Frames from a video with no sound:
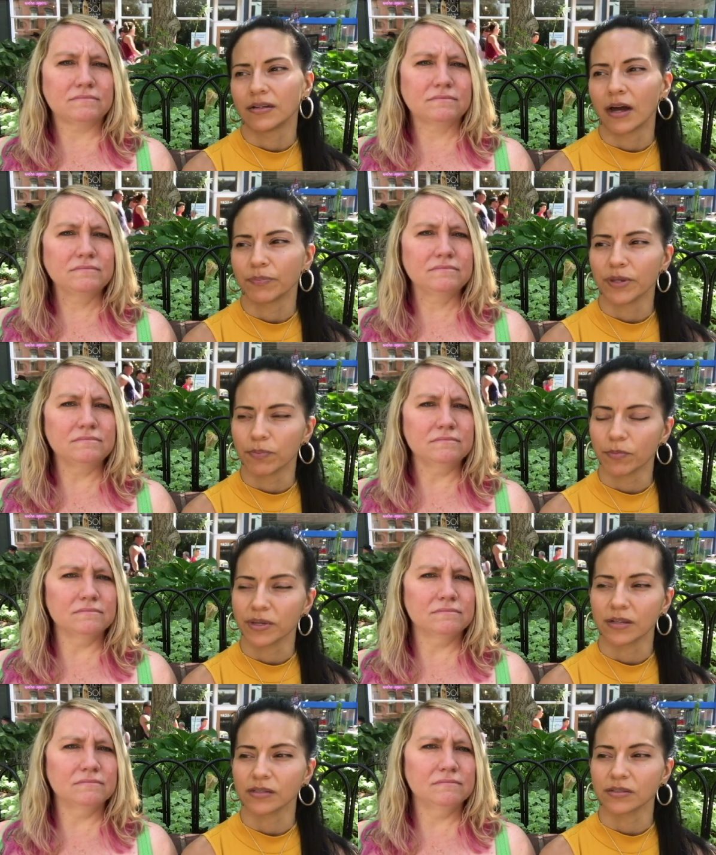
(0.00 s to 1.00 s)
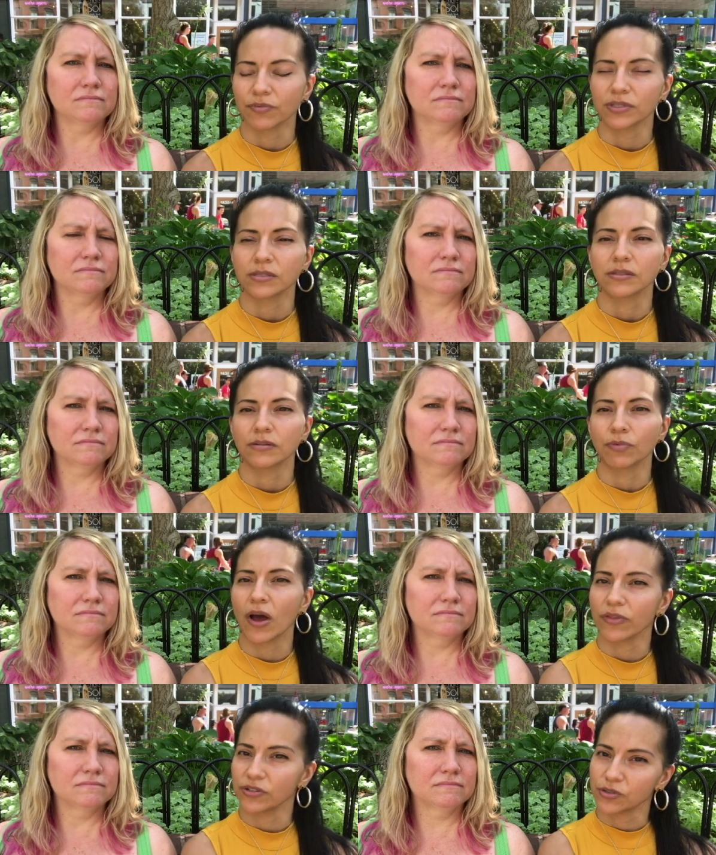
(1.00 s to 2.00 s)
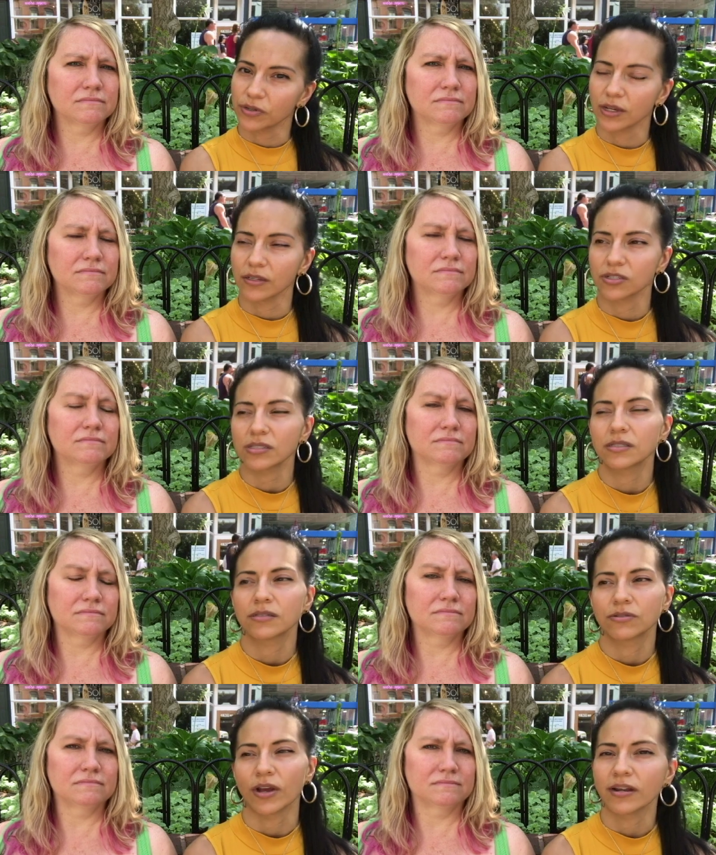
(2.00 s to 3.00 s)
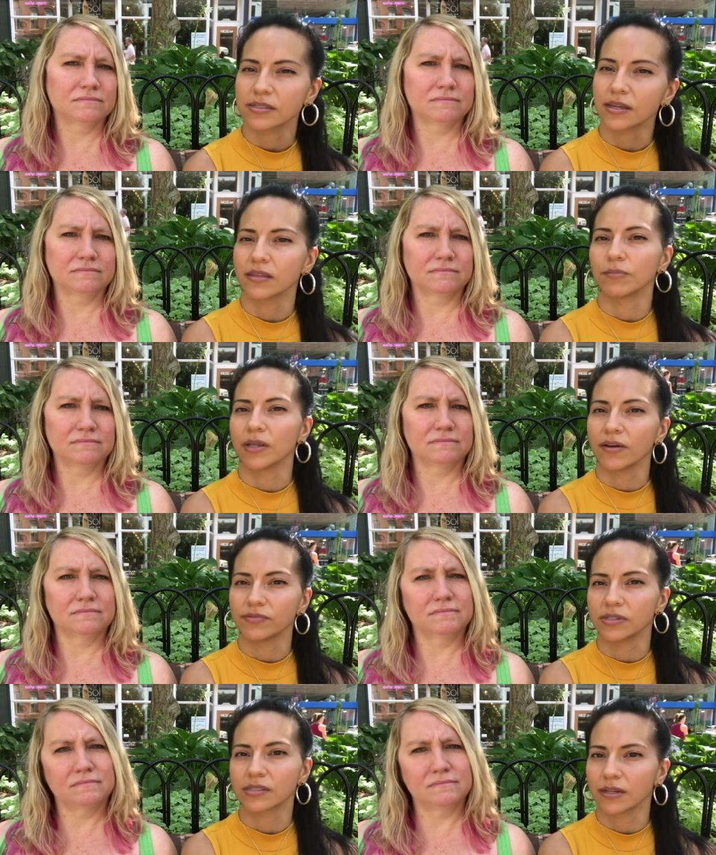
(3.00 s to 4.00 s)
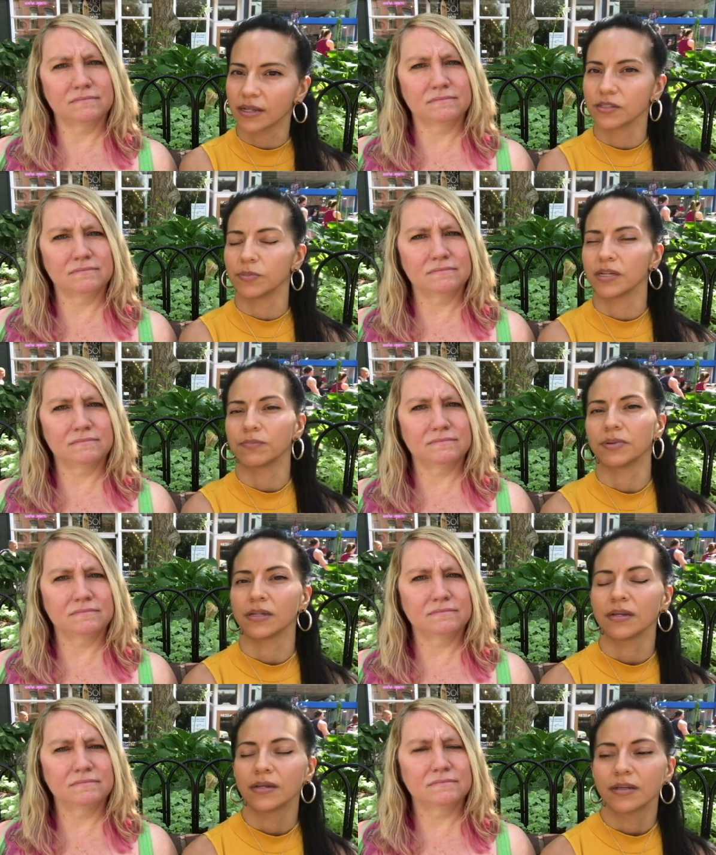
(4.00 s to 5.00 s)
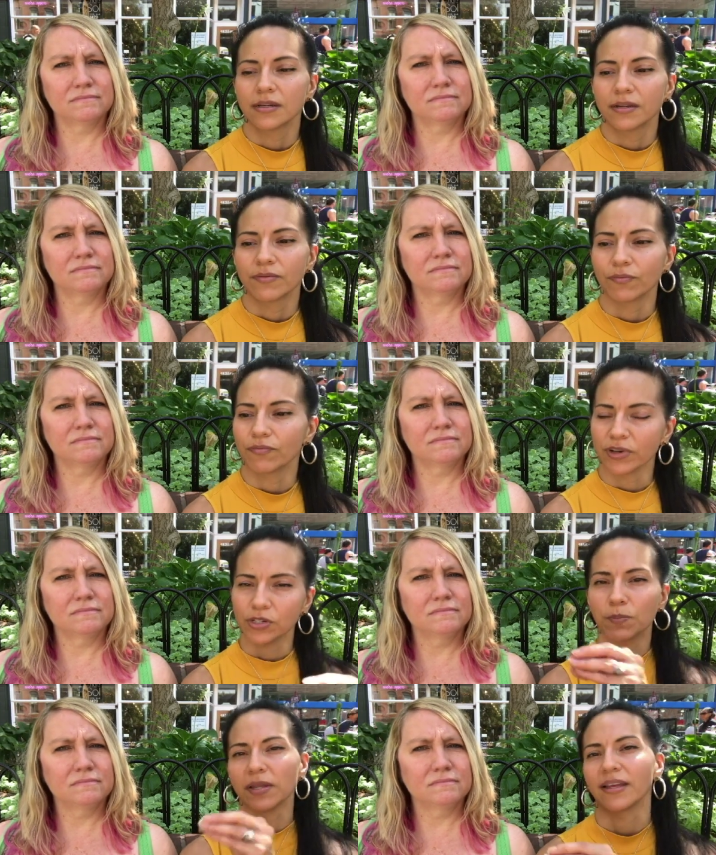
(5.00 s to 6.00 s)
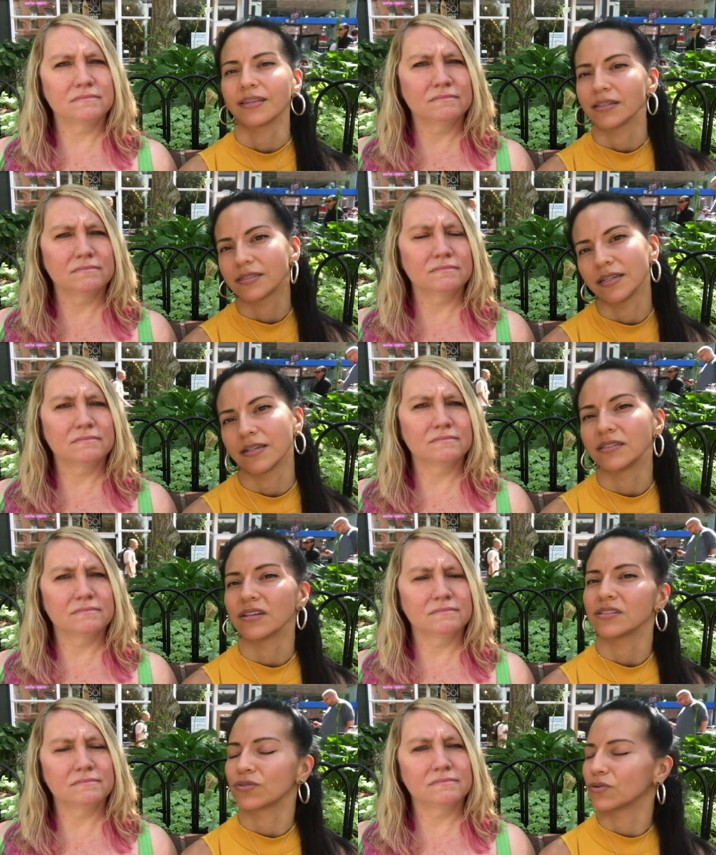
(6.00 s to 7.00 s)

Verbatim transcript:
Speaker 1: on people because of what's how they're doing. Just try to send them love, disconnect a bit, but when you plant that seed, it does